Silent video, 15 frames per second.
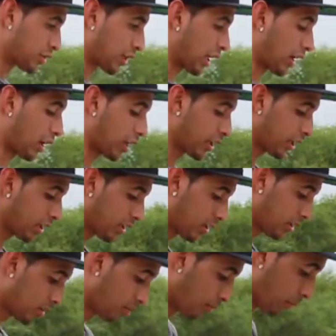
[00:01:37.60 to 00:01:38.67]
Get on it,
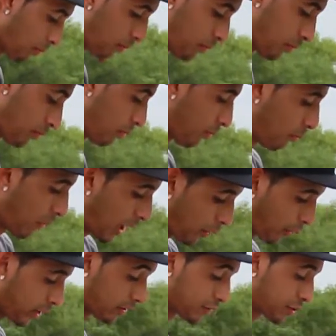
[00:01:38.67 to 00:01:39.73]
my
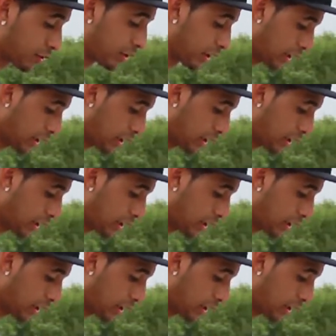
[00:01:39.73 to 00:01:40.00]
way of doing